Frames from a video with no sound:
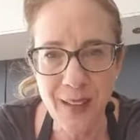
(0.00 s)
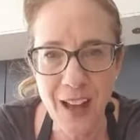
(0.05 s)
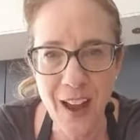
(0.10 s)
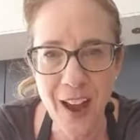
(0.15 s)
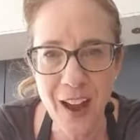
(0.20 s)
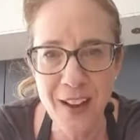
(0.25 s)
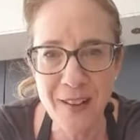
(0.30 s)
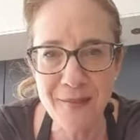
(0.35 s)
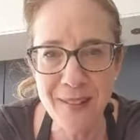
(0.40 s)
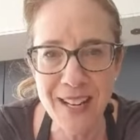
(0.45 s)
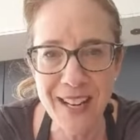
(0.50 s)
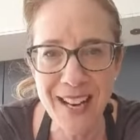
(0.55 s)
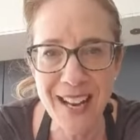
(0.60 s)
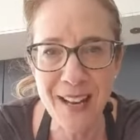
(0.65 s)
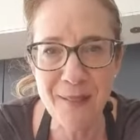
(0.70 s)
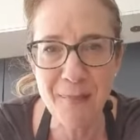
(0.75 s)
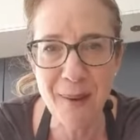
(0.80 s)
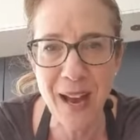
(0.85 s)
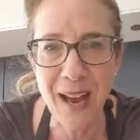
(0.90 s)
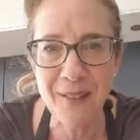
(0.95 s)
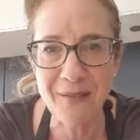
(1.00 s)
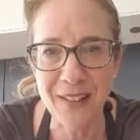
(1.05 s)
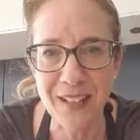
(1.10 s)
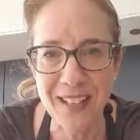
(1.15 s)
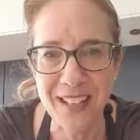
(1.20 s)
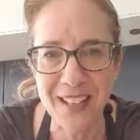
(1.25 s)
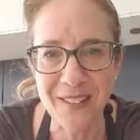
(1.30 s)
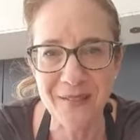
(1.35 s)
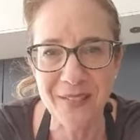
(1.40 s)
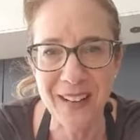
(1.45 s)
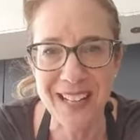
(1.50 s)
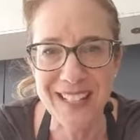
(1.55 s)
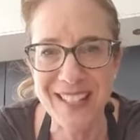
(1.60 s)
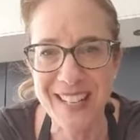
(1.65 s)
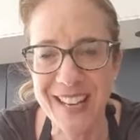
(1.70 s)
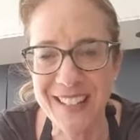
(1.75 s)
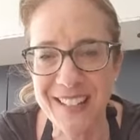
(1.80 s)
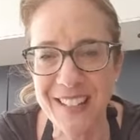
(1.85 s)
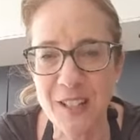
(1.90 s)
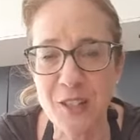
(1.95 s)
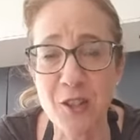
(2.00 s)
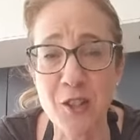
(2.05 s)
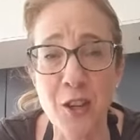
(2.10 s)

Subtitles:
Hi Ria and Pavan, fantastic.